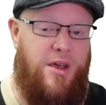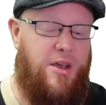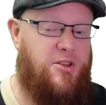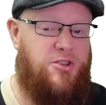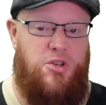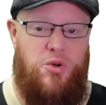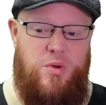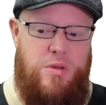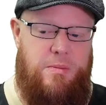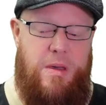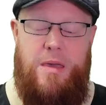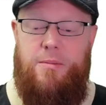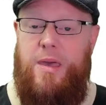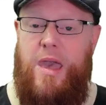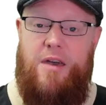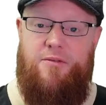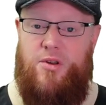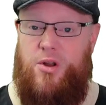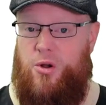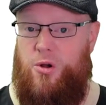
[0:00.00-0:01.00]
So we maybe
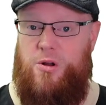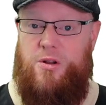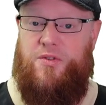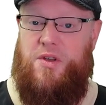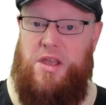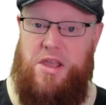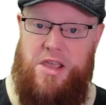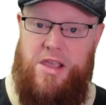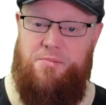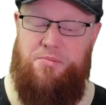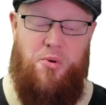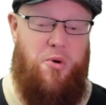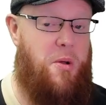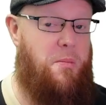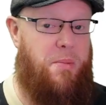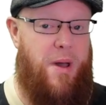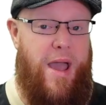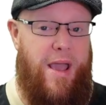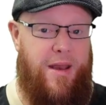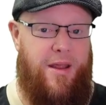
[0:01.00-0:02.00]
haven't heard of a heap or a
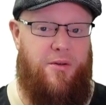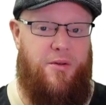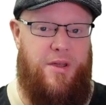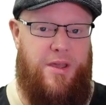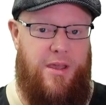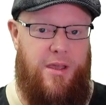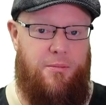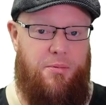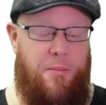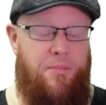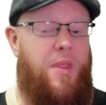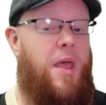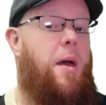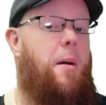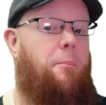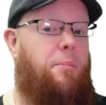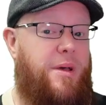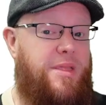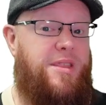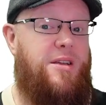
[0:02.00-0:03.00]
binary heap,
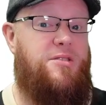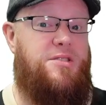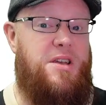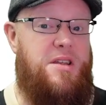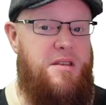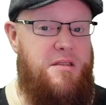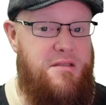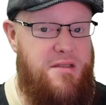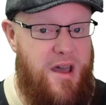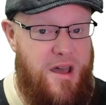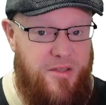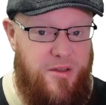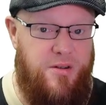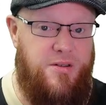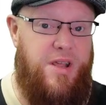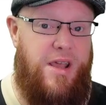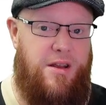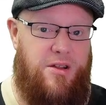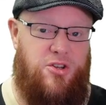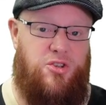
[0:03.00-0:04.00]
but there's another
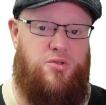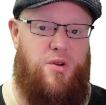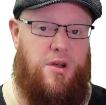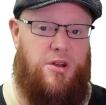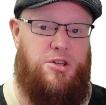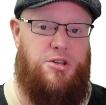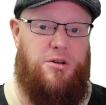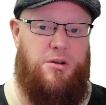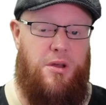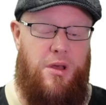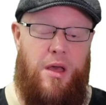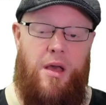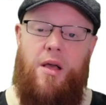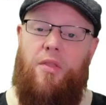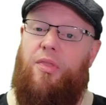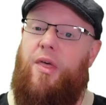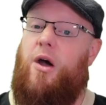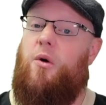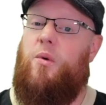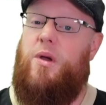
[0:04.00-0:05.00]
data structure
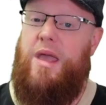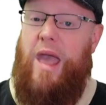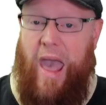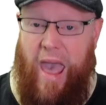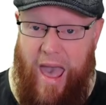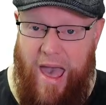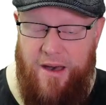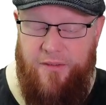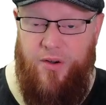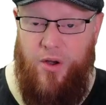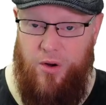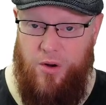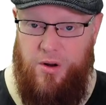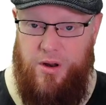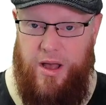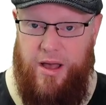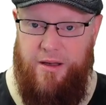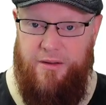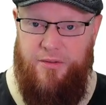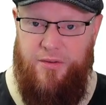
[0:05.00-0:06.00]
that we have heard
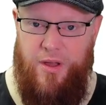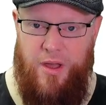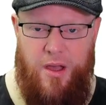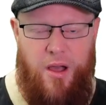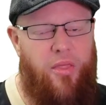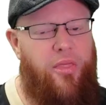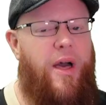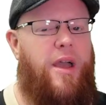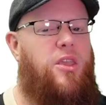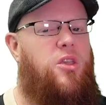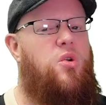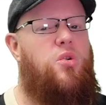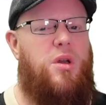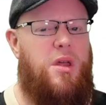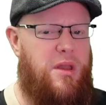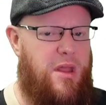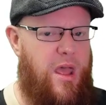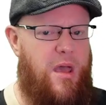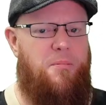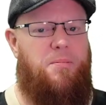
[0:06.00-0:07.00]
of that you
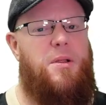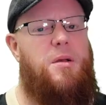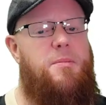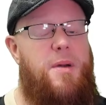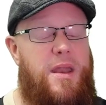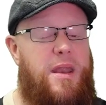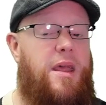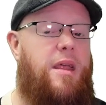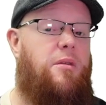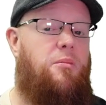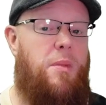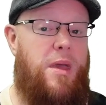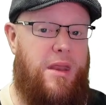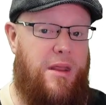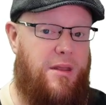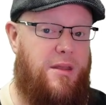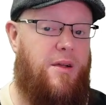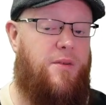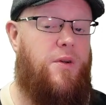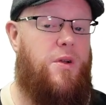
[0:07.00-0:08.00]
can implement in many
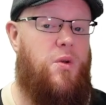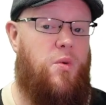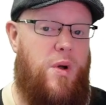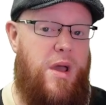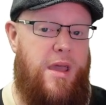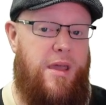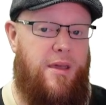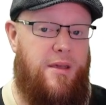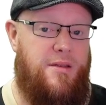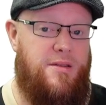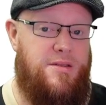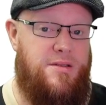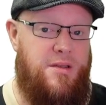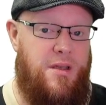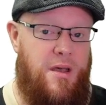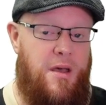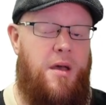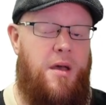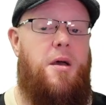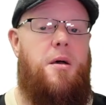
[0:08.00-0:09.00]
different ways.
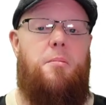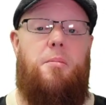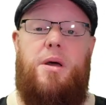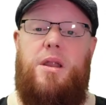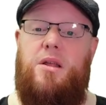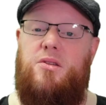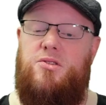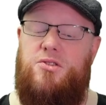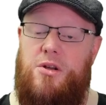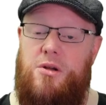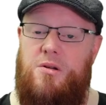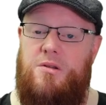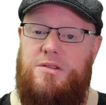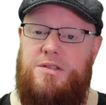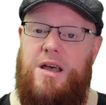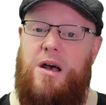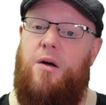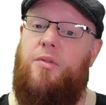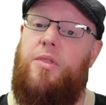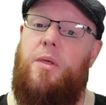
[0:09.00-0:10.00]
But it turns
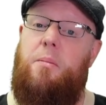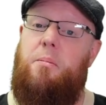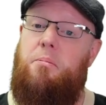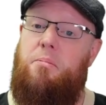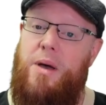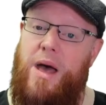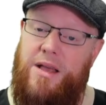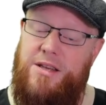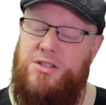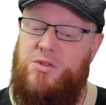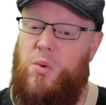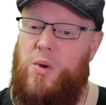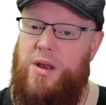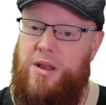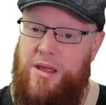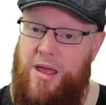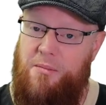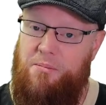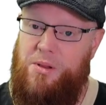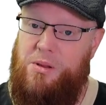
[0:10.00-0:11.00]
out the best way
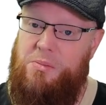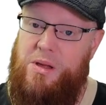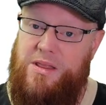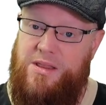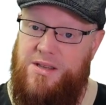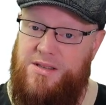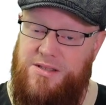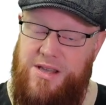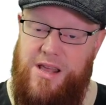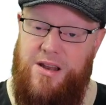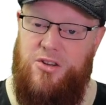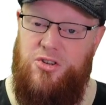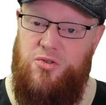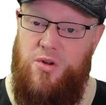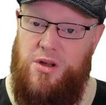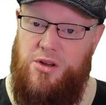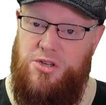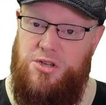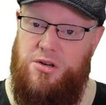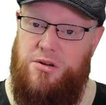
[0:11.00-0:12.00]
to implement this data
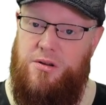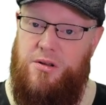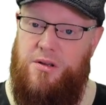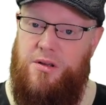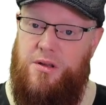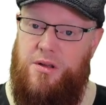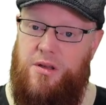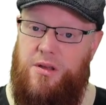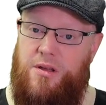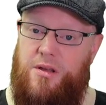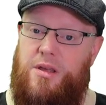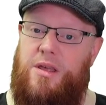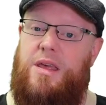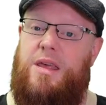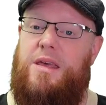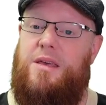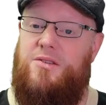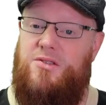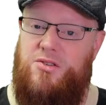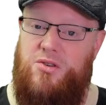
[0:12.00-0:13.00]
structure
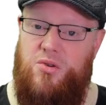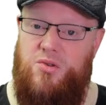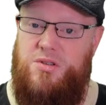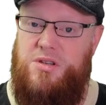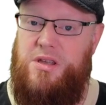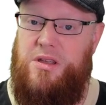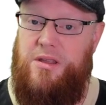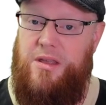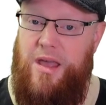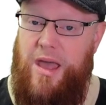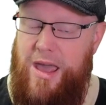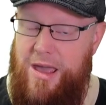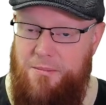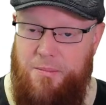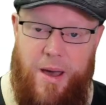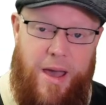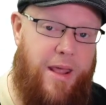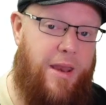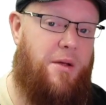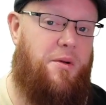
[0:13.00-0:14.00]
is using a
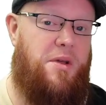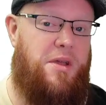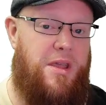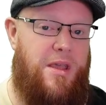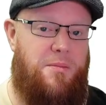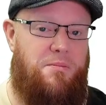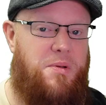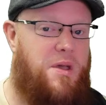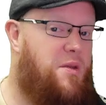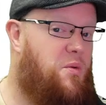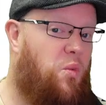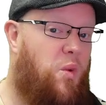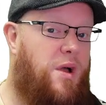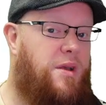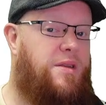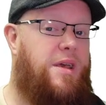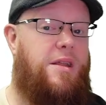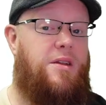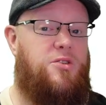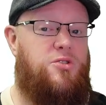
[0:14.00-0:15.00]
binary heap. And what
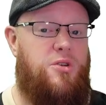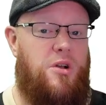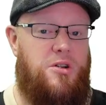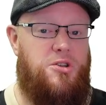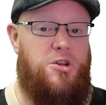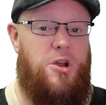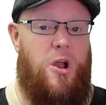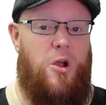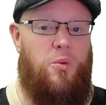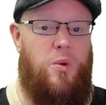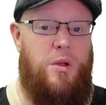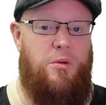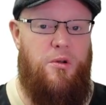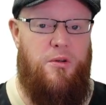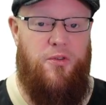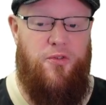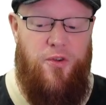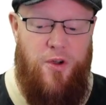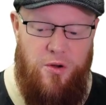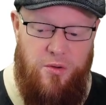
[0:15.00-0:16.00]
data structure are we
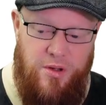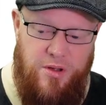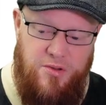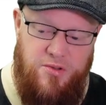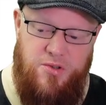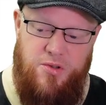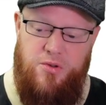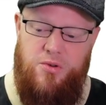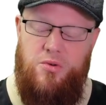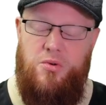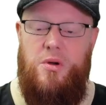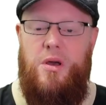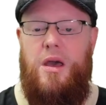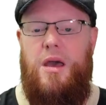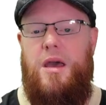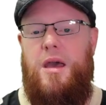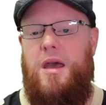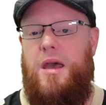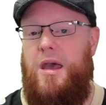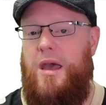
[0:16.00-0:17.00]
referring to?
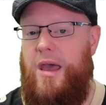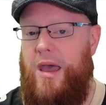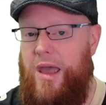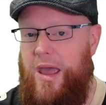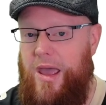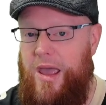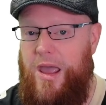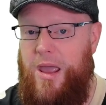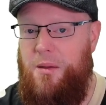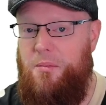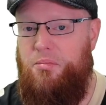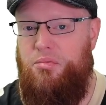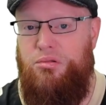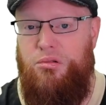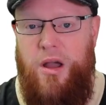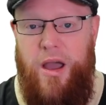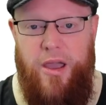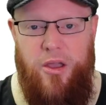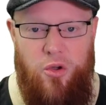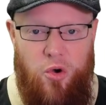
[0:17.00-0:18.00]
A
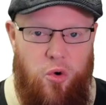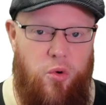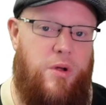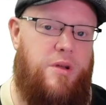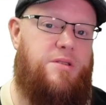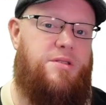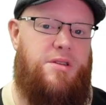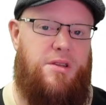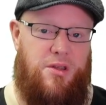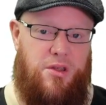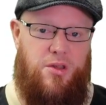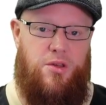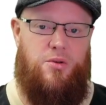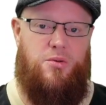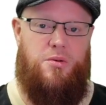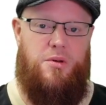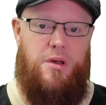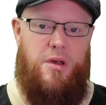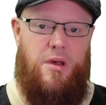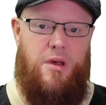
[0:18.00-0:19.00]
priority queue.
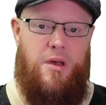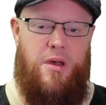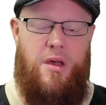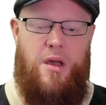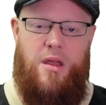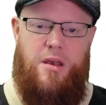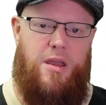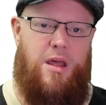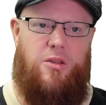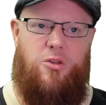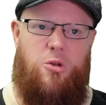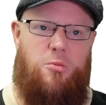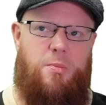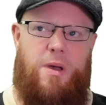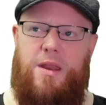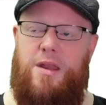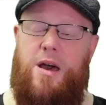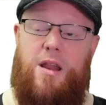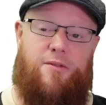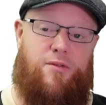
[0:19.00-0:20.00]
Now, you
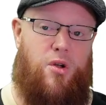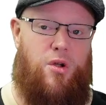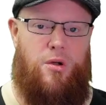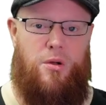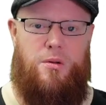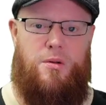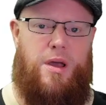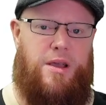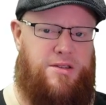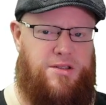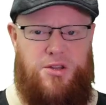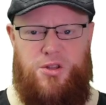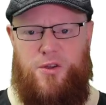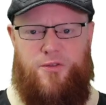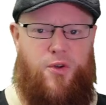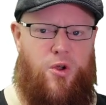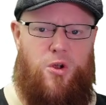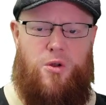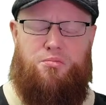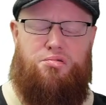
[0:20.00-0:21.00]
may not have heard, I said you've
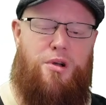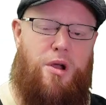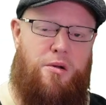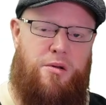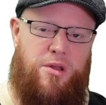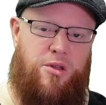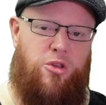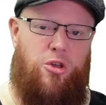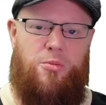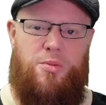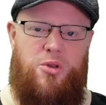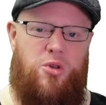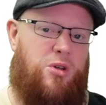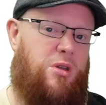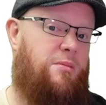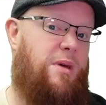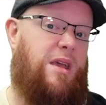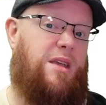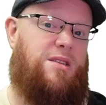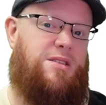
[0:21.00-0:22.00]
heard priority queue, but you
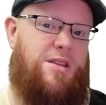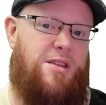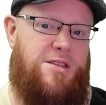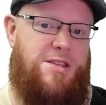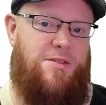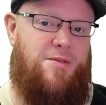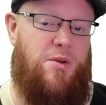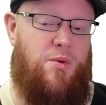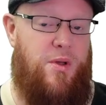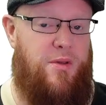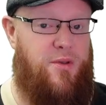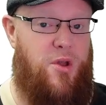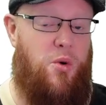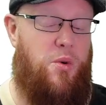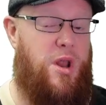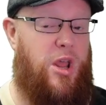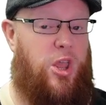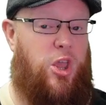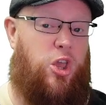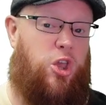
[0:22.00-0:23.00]
can make sense of it. We know
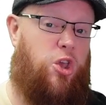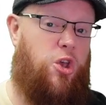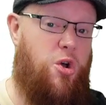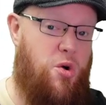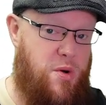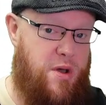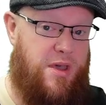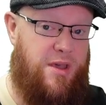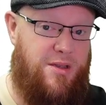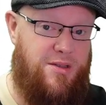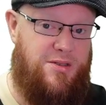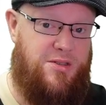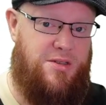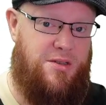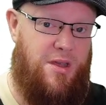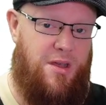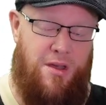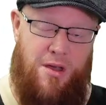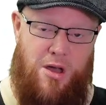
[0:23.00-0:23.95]
what a queue is.